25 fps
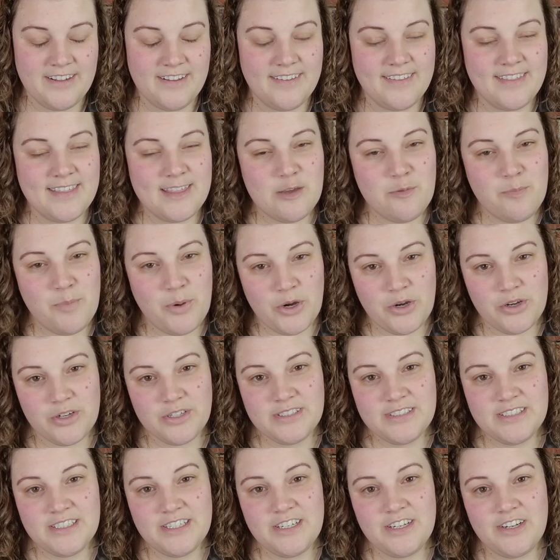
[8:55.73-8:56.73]
the
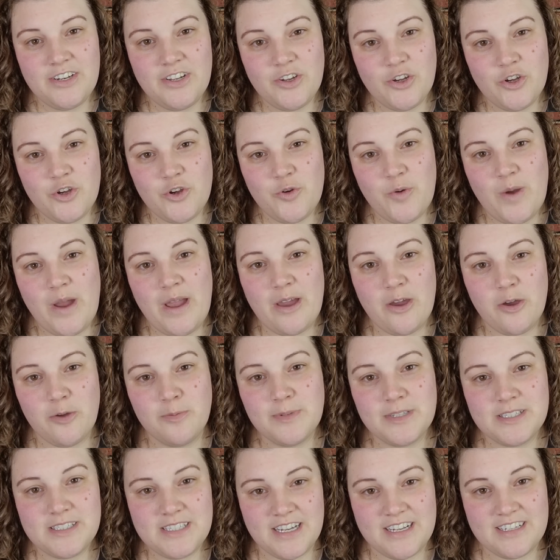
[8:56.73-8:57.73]
person who
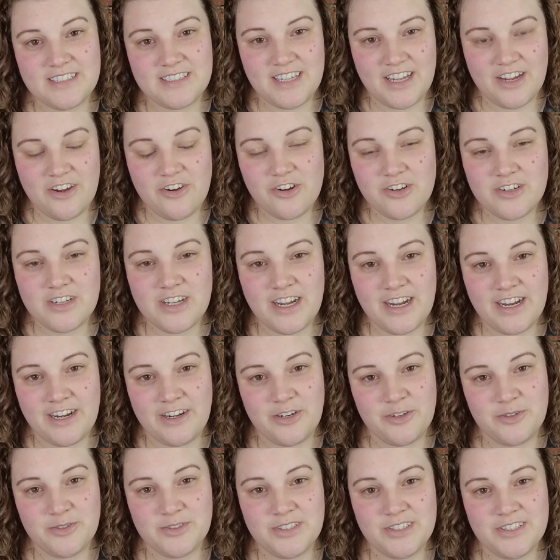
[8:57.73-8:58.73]
helped Tess get her
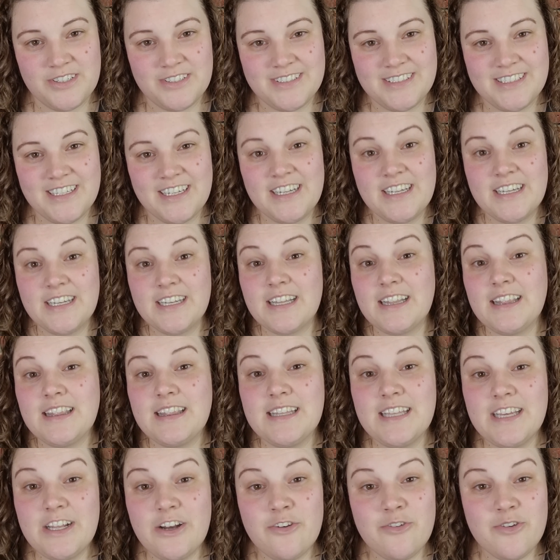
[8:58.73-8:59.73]
diagnosis
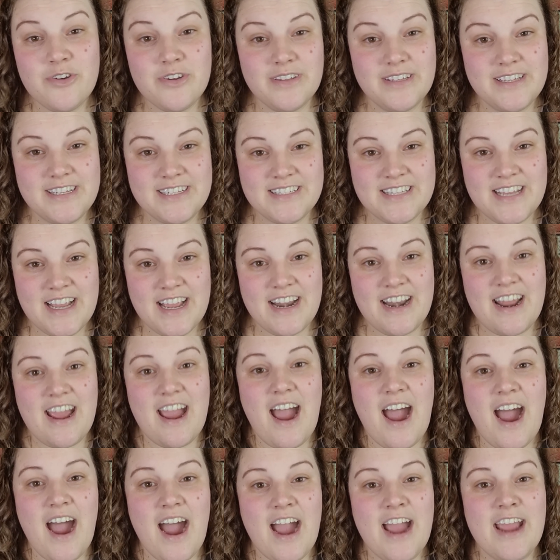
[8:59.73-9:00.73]
literally said,
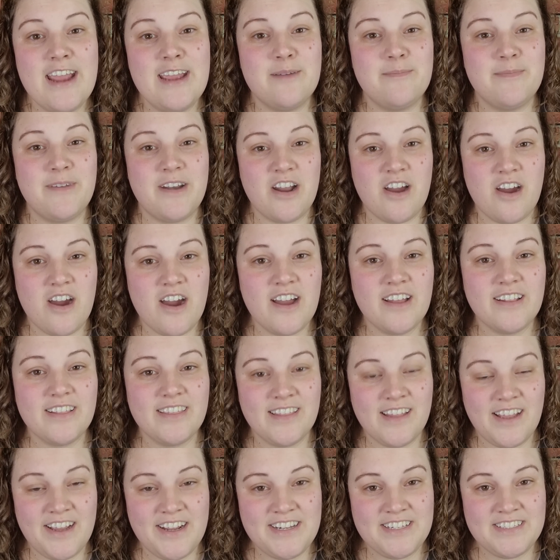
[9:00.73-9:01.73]
I am not
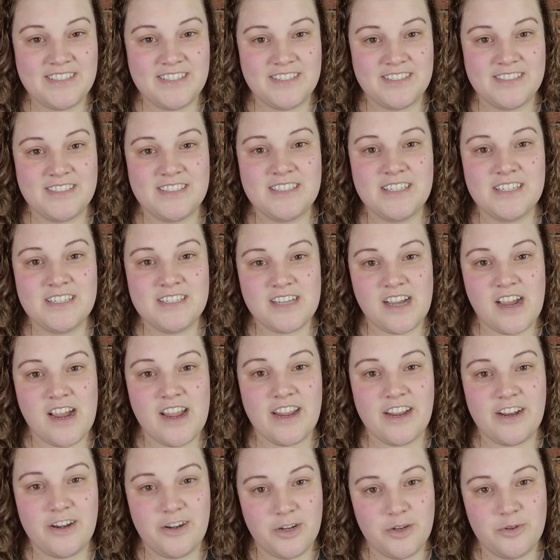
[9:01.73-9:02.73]
licensed to
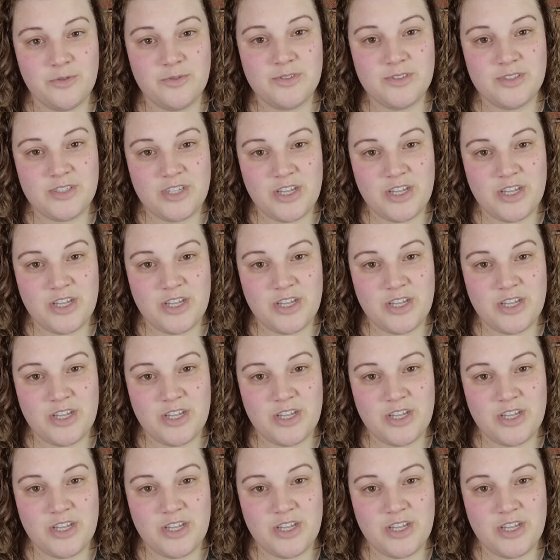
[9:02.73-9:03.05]
diagnose